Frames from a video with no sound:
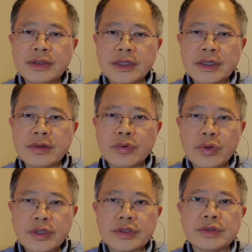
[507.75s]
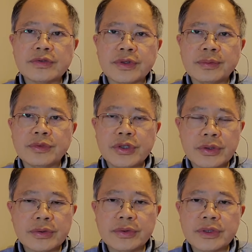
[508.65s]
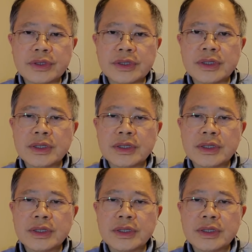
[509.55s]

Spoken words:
taking questions from journalists,